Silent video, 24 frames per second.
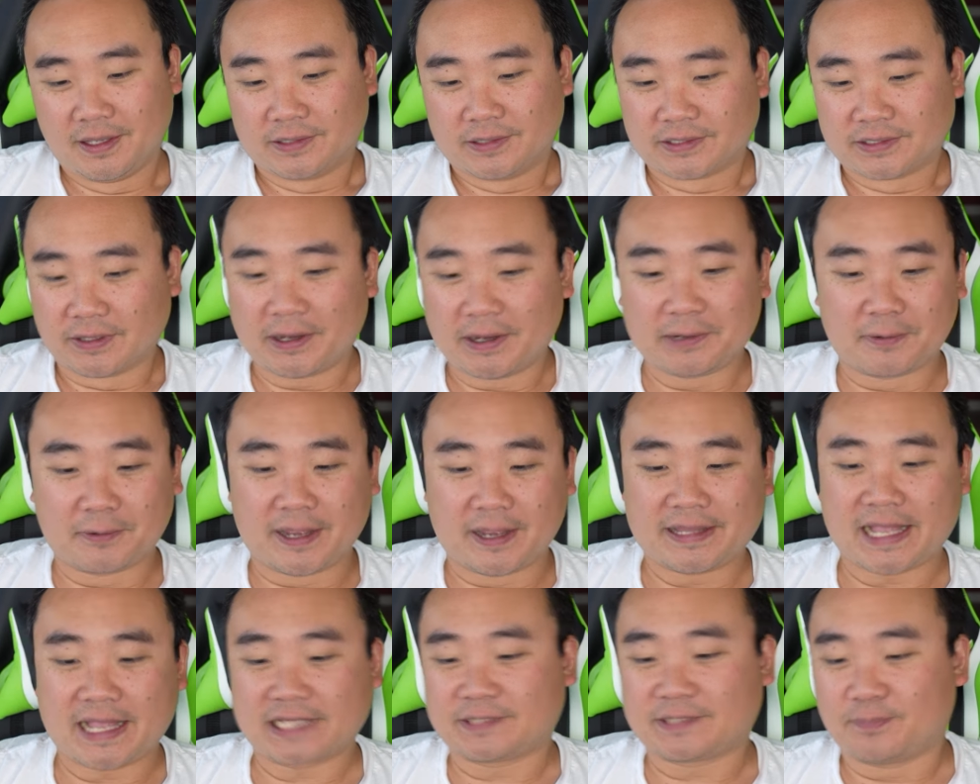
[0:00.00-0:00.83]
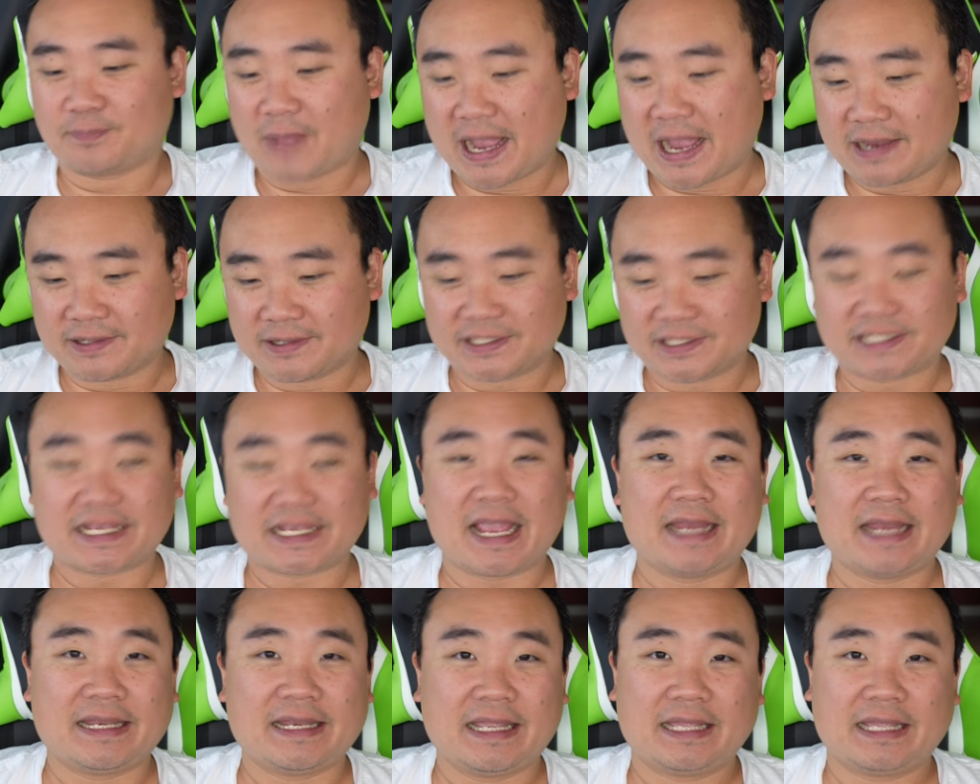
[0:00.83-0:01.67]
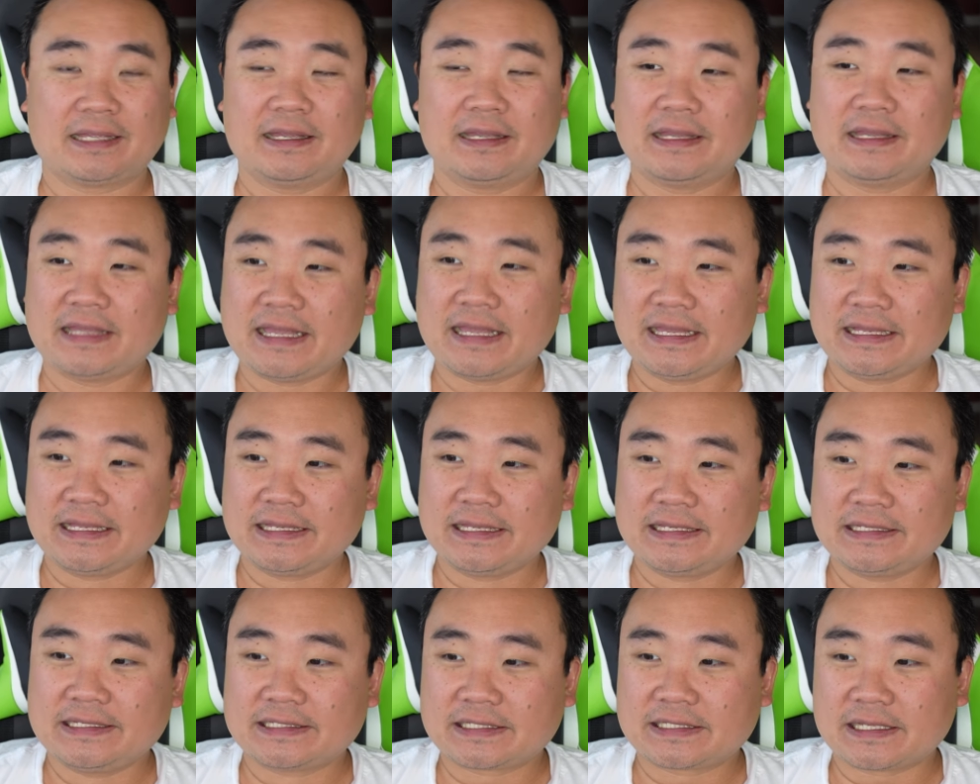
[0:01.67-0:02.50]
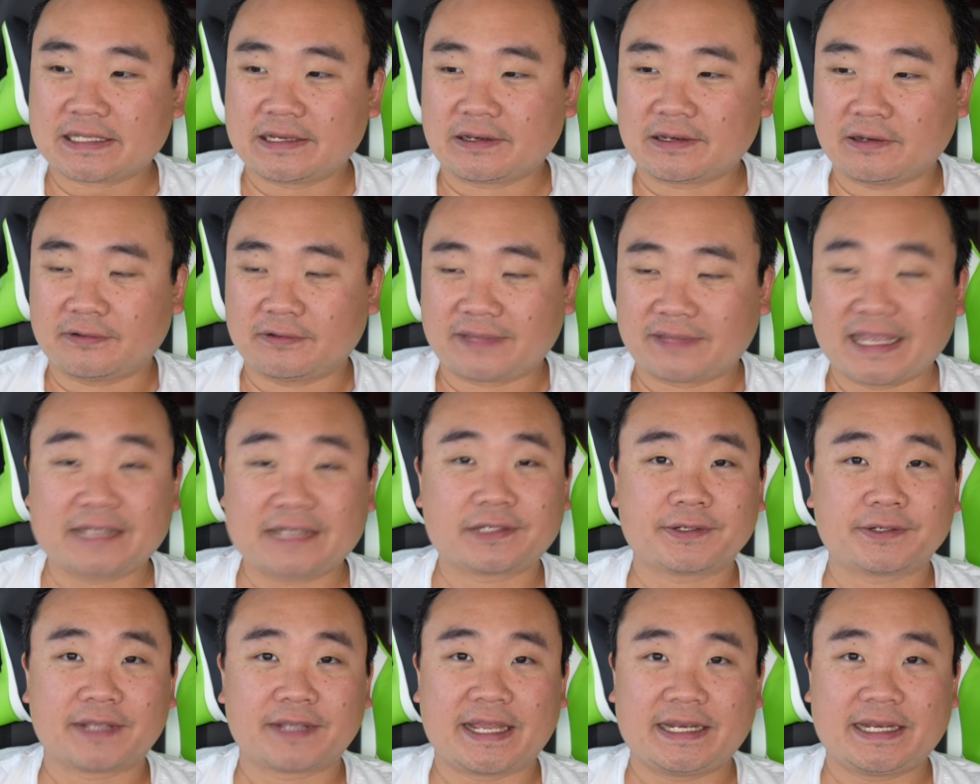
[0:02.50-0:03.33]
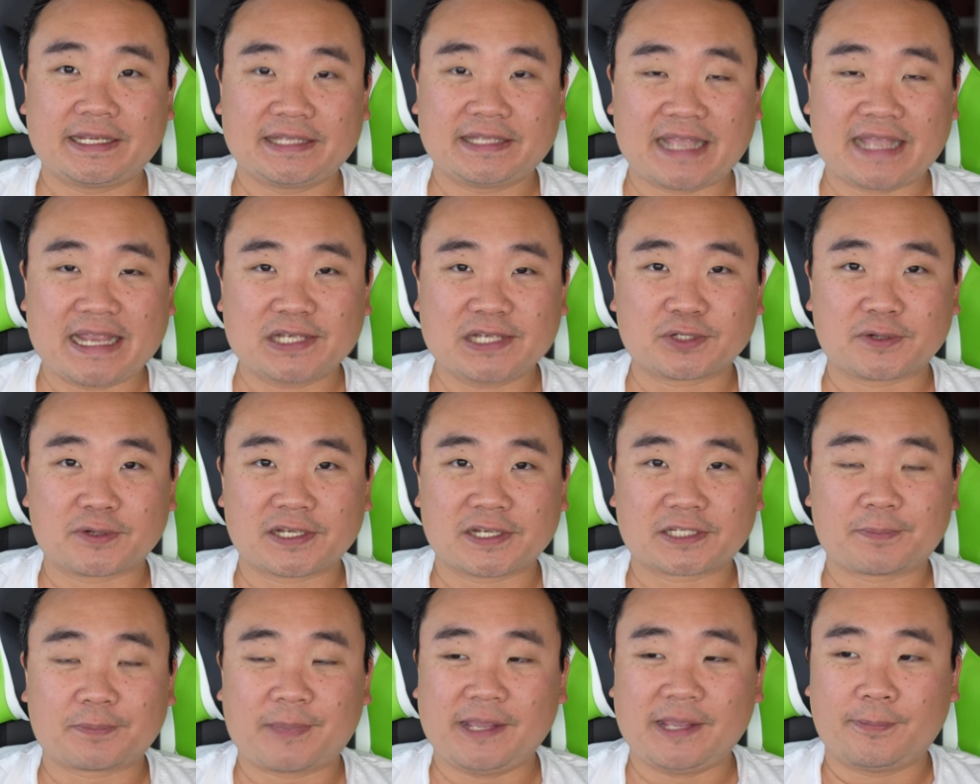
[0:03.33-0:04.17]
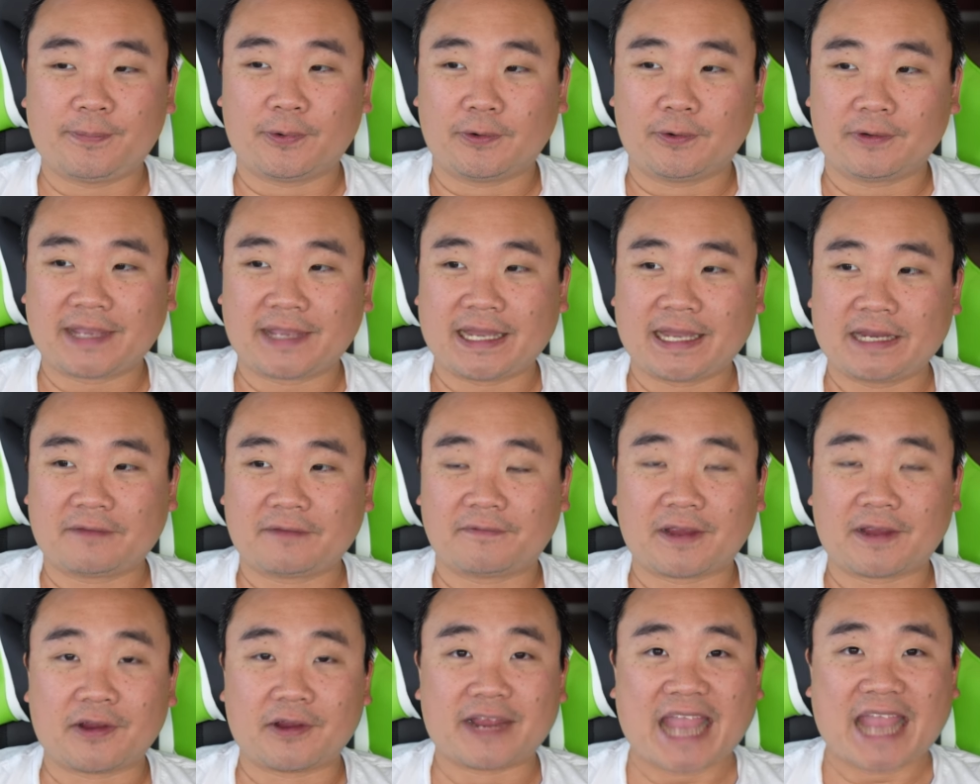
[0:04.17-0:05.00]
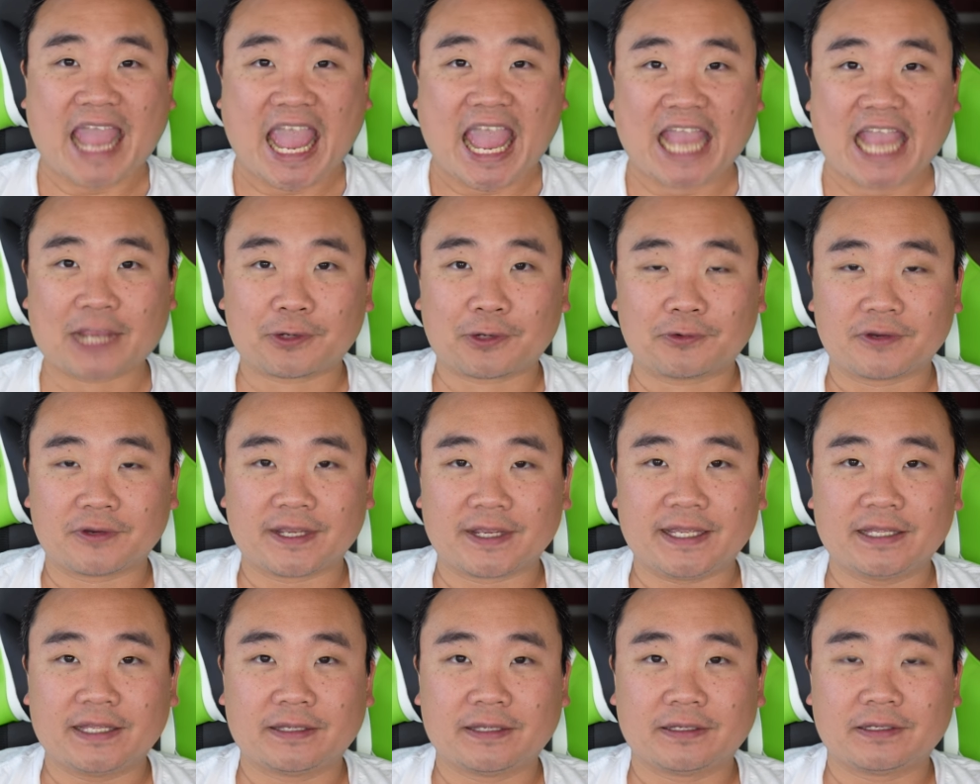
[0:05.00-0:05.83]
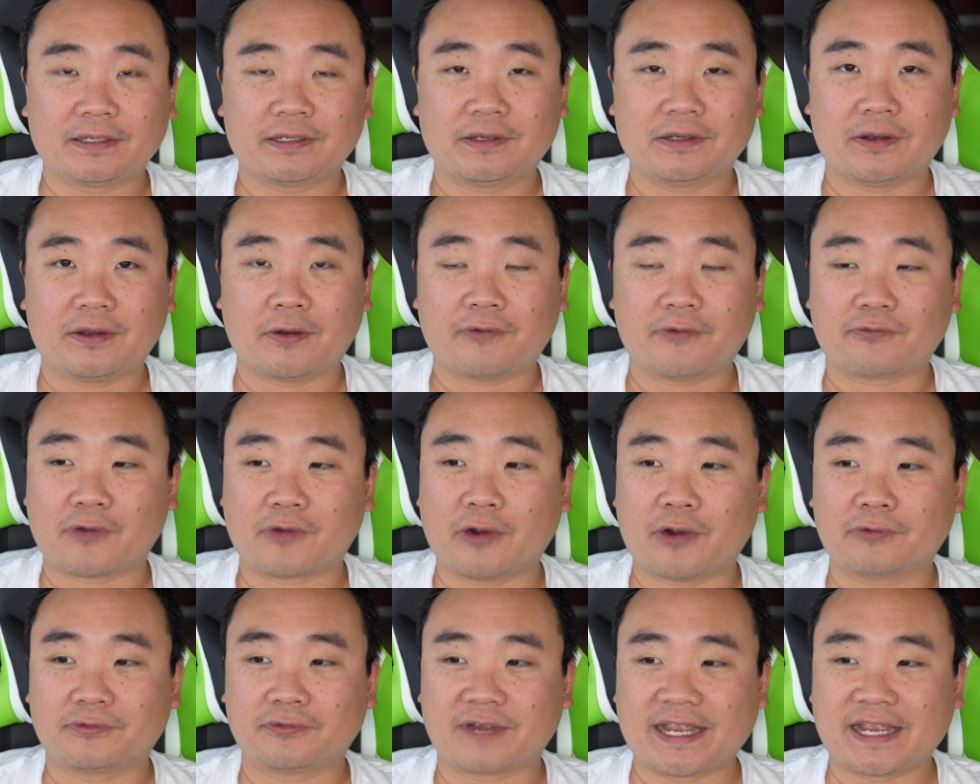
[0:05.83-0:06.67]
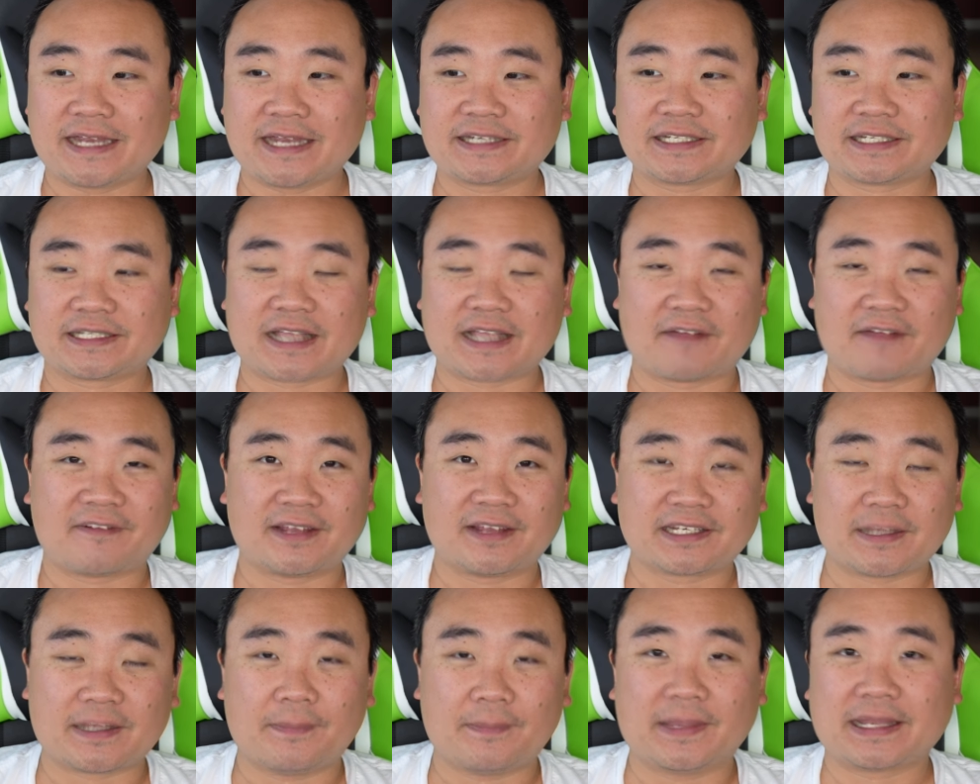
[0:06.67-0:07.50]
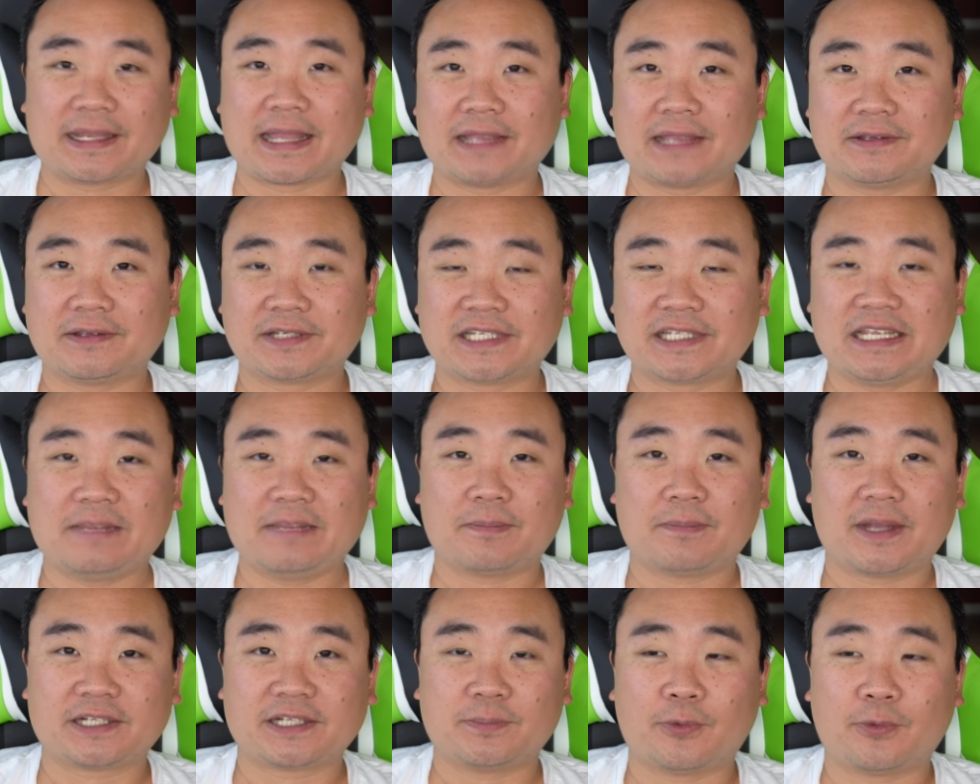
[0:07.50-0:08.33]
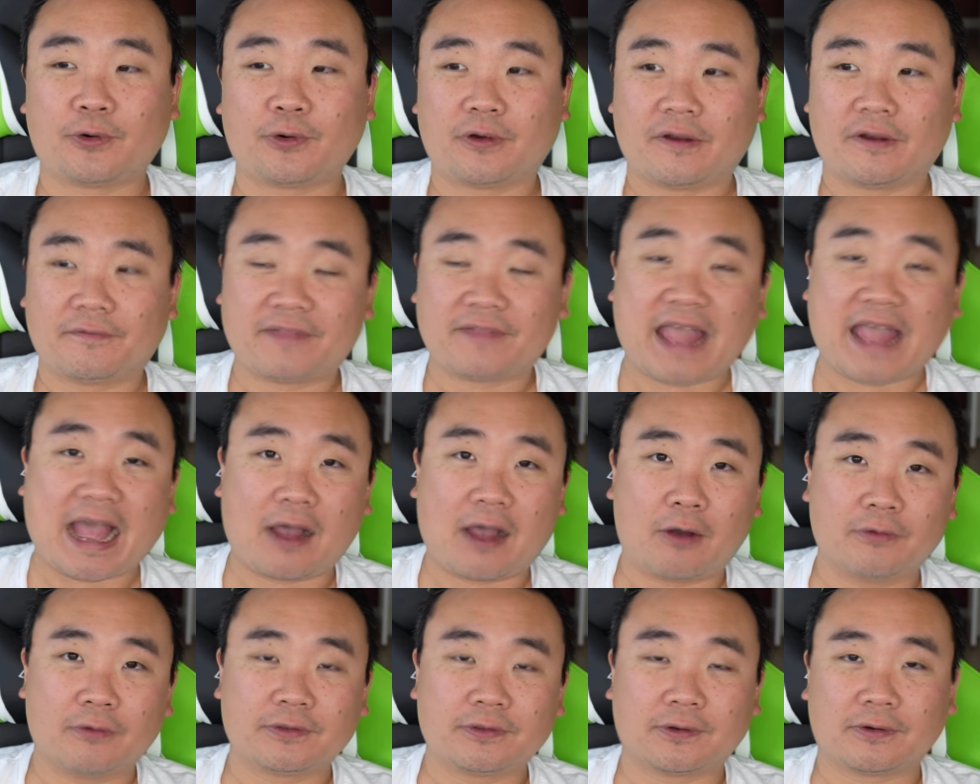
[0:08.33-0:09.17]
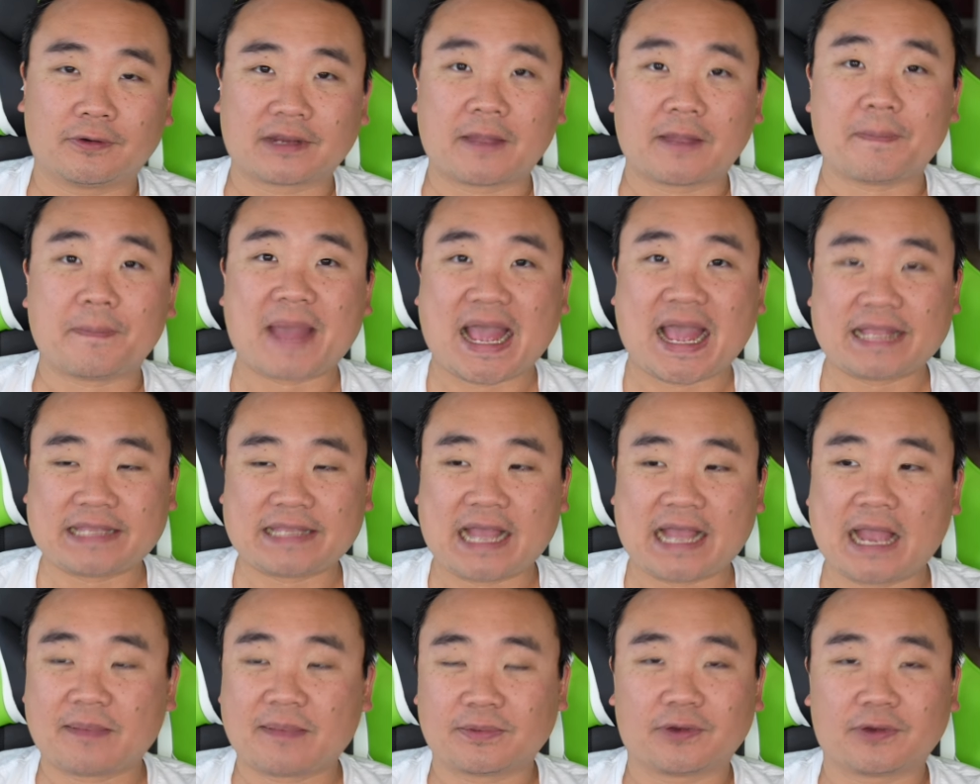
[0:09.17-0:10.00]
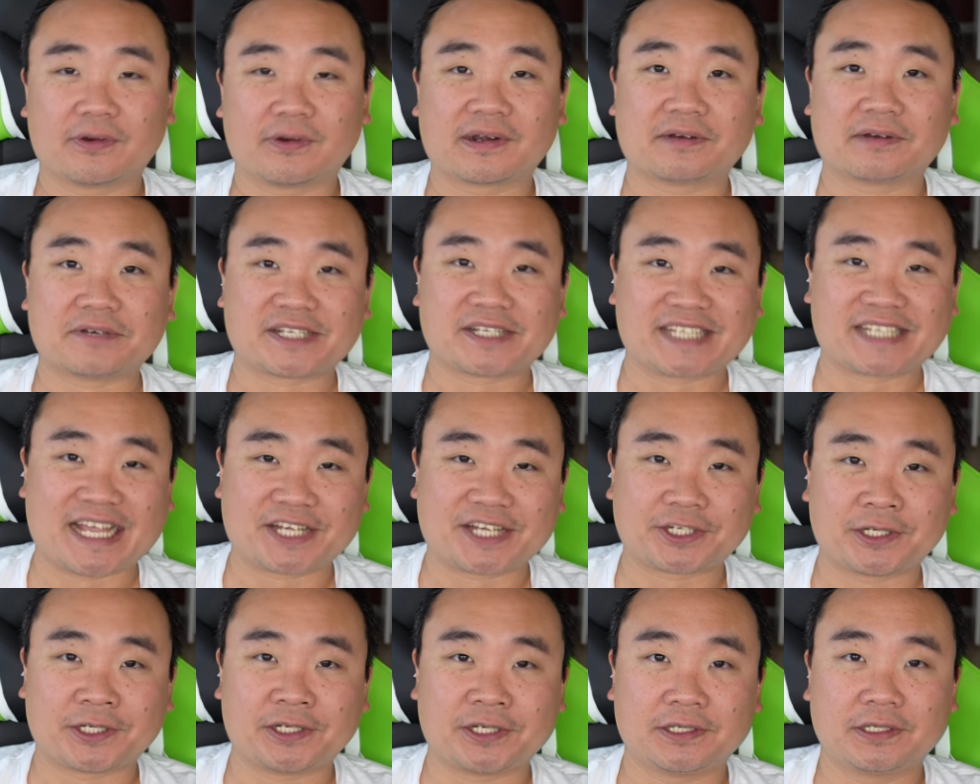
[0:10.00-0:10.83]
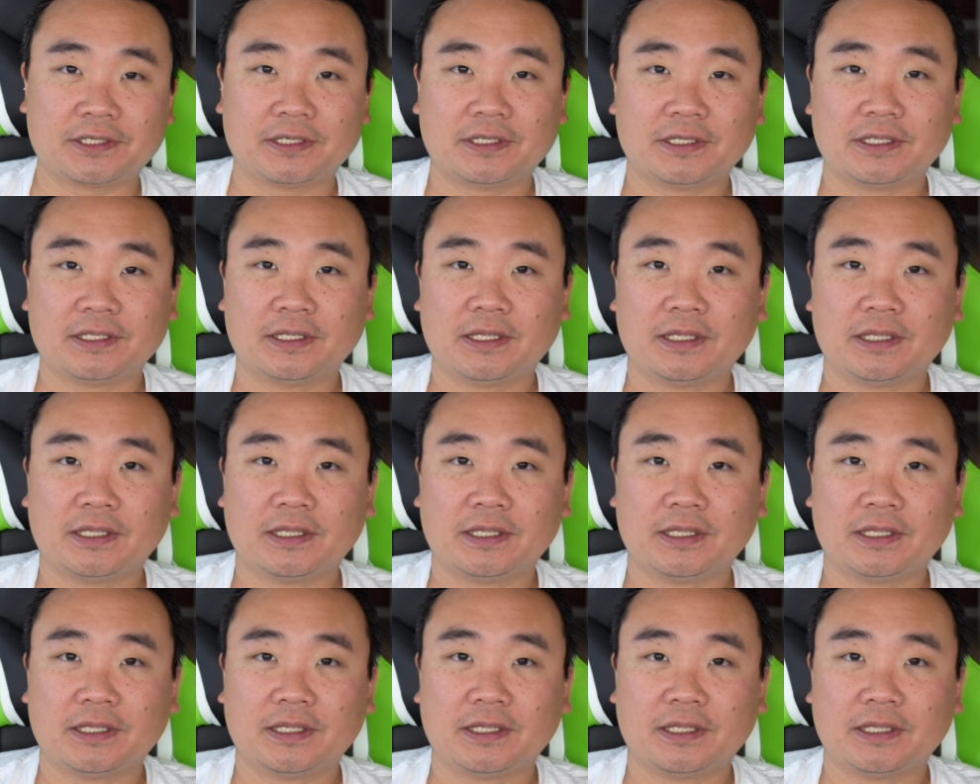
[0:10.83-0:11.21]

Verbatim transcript: So anyway, that's my understanding is, you know, things are getting dangerous. People are getting very angry. You know, road rage is definitely something that you see much more of now during a bad time, during a recession.